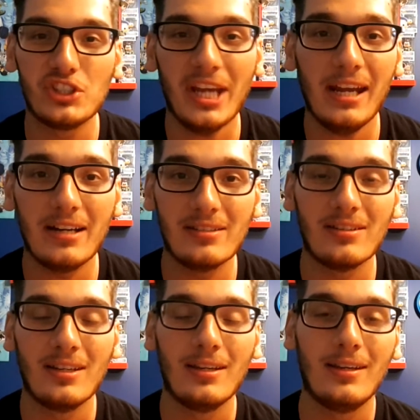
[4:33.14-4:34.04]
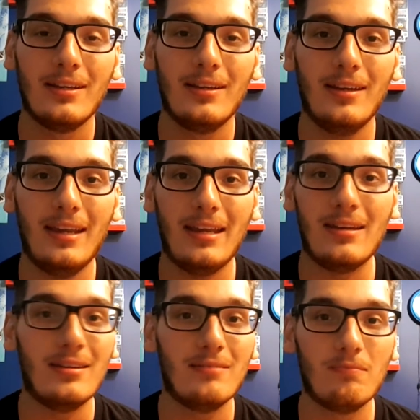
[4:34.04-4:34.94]
aired
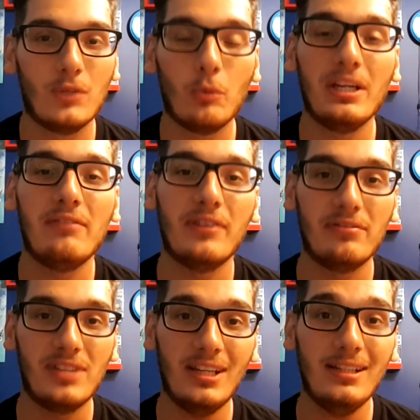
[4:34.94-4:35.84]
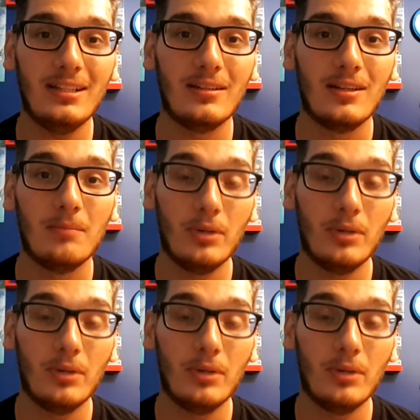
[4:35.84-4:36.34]
in 2015.